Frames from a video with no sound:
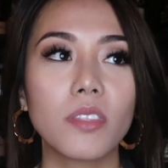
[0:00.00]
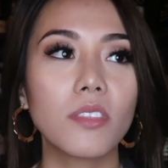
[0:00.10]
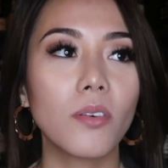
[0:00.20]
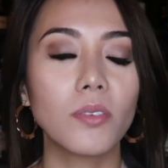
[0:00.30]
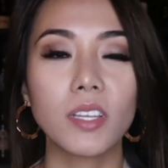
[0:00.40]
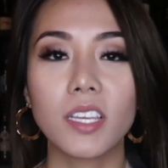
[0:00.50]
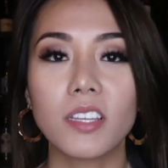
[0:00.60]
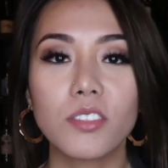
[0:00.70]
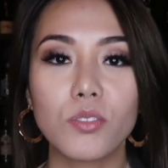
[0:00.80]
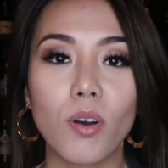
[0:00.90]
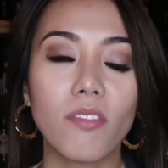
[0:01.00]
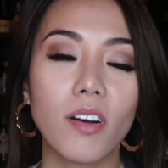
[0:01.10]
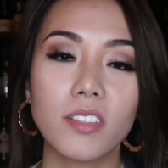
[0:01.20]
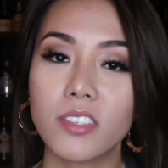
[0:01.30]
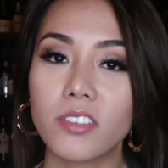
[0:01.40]
with only 12
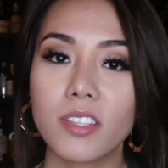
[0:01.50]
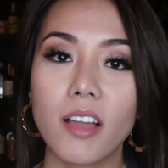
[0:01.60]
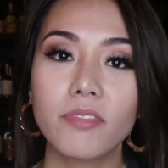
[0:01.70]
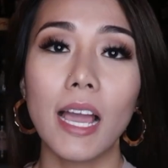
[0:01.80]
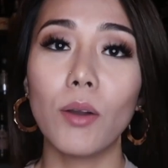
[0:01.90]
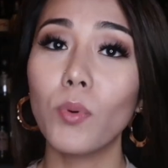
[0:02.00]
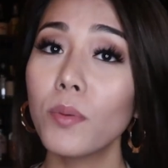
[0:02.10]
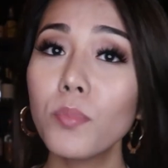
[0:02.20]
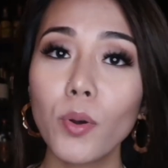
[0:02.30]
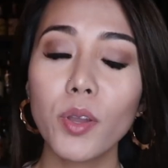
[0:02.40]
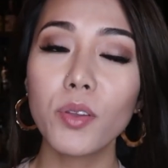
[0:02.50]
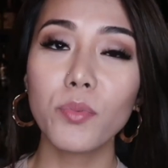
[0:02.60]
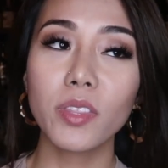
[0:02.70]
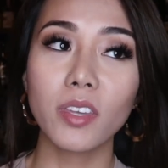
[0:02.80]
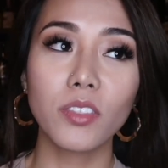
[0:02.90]
volunteers left. At one
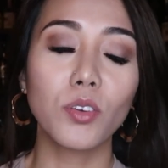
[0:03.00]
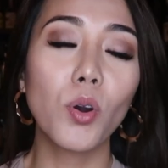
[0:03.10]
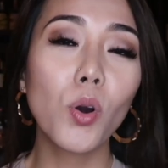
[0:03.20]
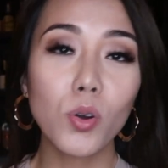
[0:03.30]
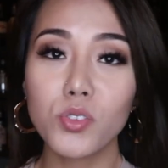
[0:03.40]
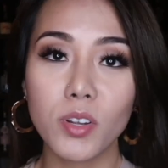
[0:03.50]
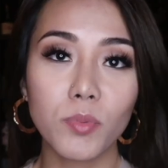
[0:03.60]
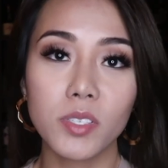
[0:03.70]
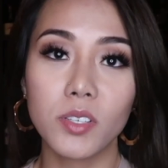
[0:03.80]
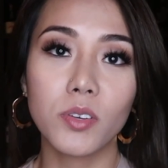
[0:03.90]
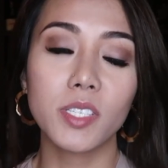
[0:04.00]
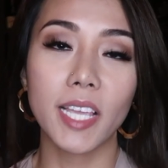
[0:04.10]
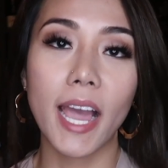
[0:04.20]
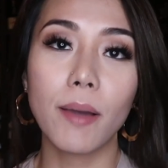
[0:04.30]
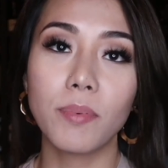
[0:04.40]
point, we thought the whole trip wasn't going
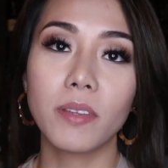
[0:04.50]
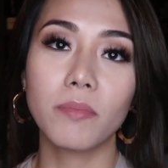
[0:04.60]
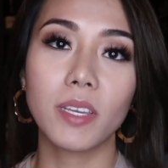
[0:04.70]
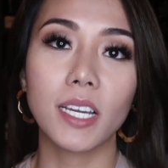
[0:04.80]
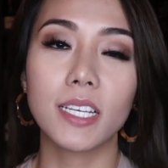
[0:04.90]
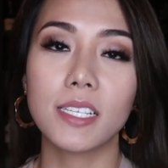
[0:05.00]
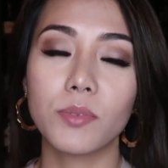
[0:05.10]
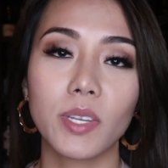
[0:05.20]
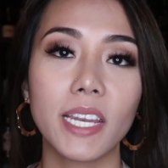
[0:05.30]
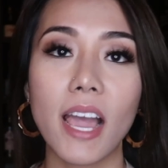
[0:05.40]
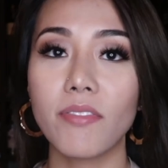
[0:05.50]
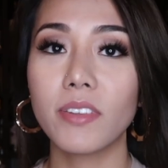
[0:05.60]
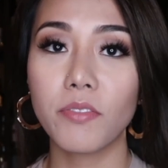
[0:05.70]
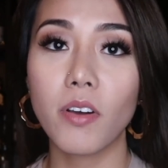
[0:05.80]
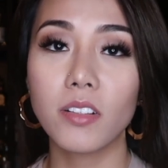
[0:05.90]
to happen because we didn't have
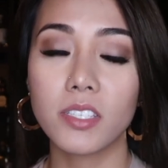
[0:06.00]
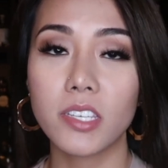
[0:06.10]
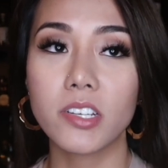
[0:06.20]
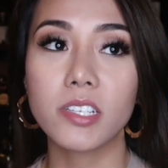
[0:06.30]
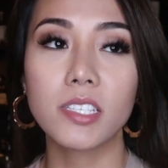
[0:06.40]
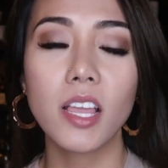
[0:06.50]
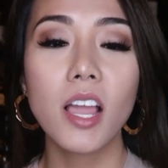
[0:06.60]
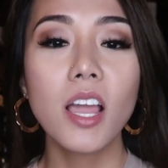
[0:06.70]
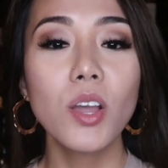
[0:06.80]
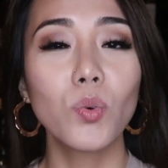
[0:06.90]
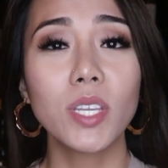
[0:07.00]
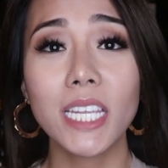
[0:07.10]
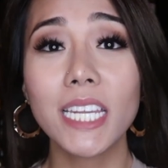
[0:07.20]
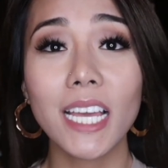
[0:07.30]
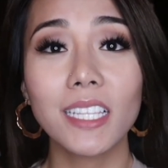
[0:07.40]
enough volunteers. We
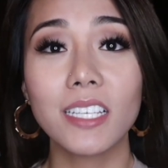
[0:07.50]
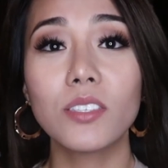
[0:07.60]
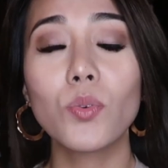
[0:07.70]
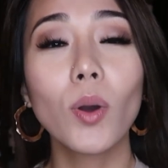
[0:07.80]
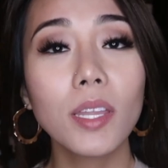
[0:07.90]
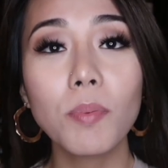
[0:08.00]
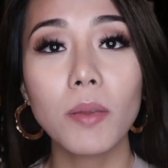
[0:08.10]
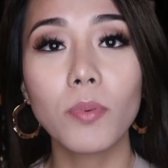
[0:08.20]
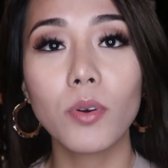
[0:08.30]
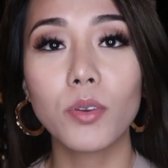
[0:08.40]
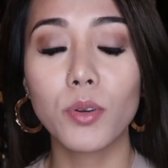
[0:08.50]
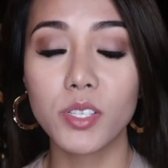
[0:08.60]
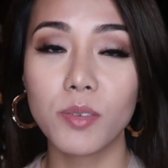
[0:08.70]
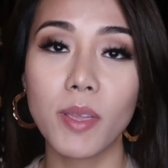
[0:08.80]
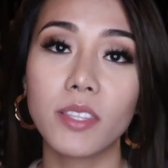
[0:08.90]
needed at least 20 people in
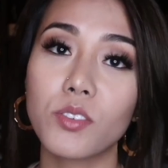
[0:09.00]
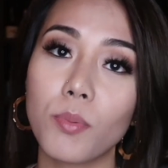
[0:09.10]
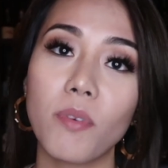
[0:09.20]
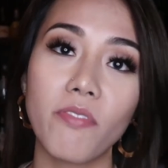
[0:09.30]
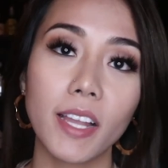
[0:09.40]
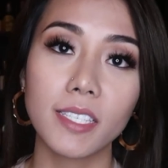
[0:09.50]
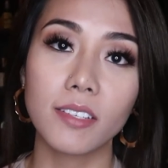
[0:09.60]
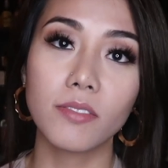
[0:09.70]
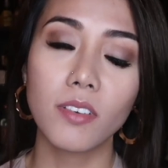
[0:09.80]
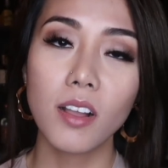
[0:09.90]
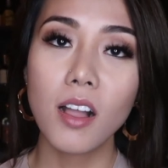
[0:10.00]
order to make the trip effective.